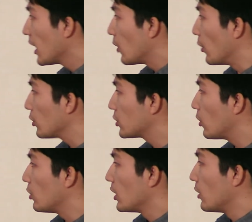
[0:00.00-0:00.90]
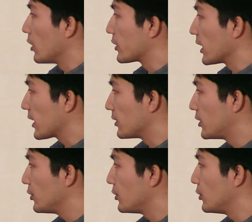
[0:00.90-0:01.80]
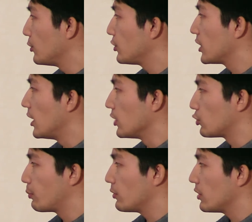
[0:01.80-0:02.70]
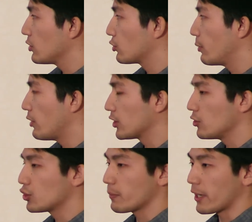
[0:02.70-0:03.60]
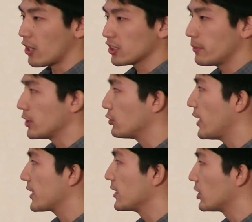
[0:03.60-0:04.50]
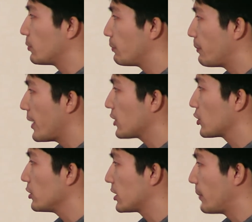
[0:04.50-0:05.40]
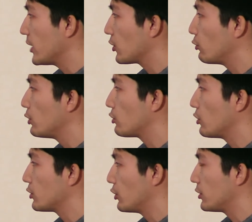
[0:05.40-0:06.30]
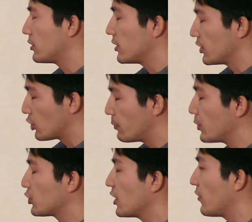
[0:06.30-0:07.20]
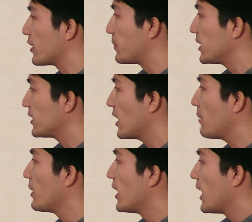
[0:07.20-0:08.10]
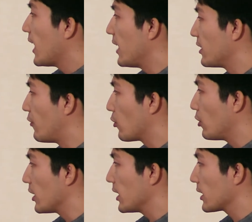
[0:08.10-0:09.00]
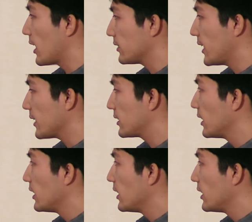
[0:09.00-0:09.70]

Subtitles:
We also want to continue to use the super resolution microscopy to like the spatial distribution of the PCM and the focal context.